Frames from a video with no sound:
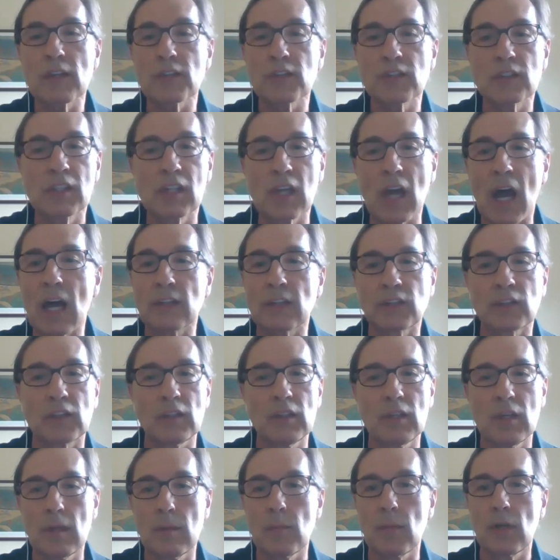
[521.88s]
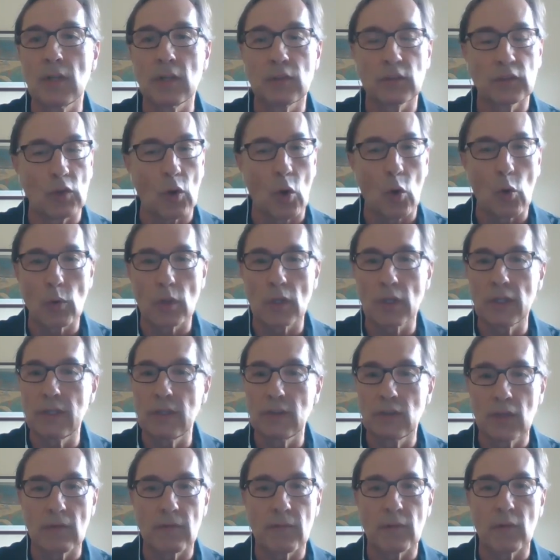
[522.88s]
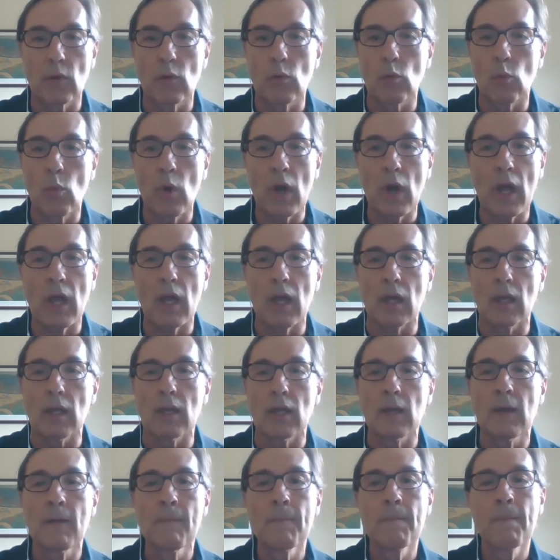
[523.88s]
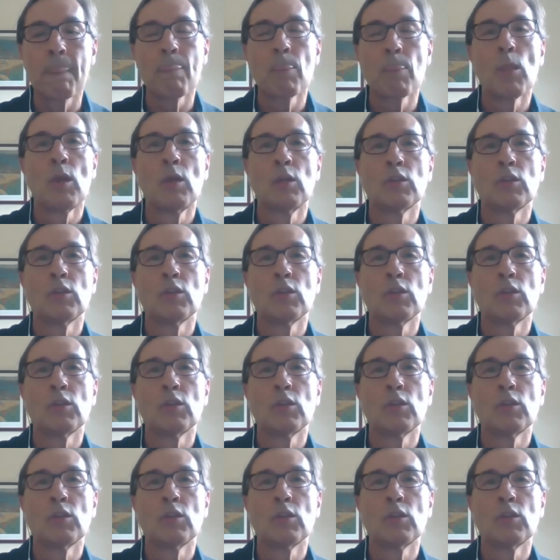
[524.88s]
Stress got to him in a totally different way.